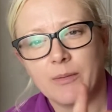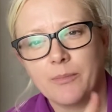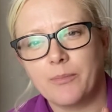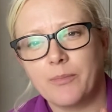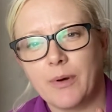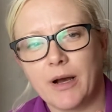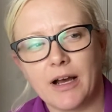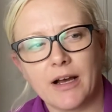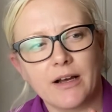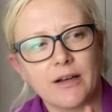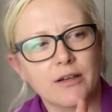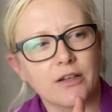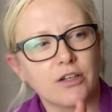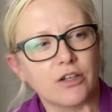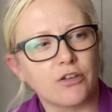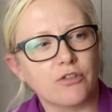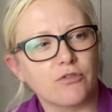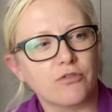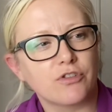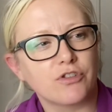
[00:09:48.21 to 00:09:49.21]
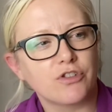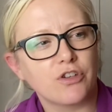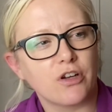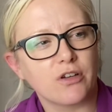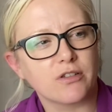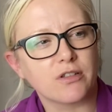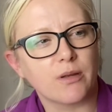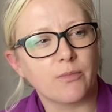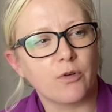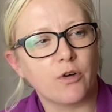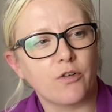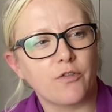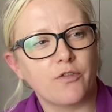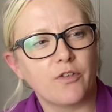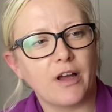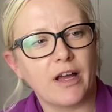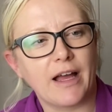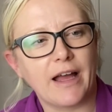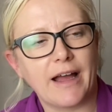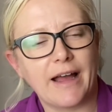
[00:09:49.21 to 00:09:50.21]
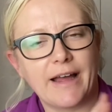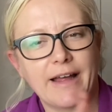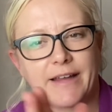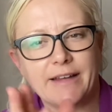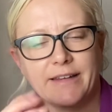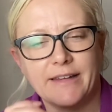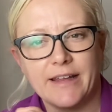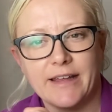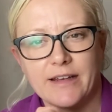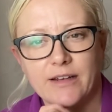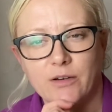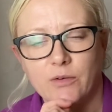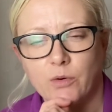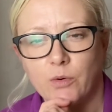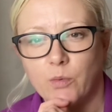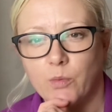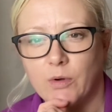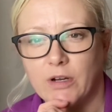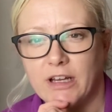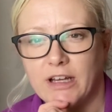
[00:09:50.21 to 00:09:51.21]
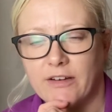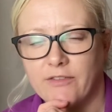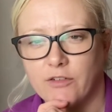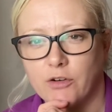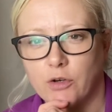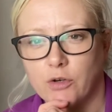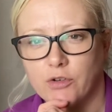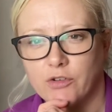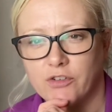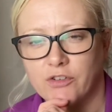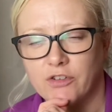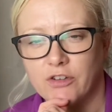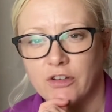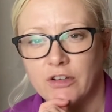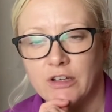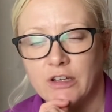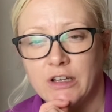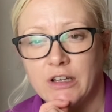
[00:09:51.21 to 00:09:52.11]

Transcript: But I'm going to start some off, and then we'll have lots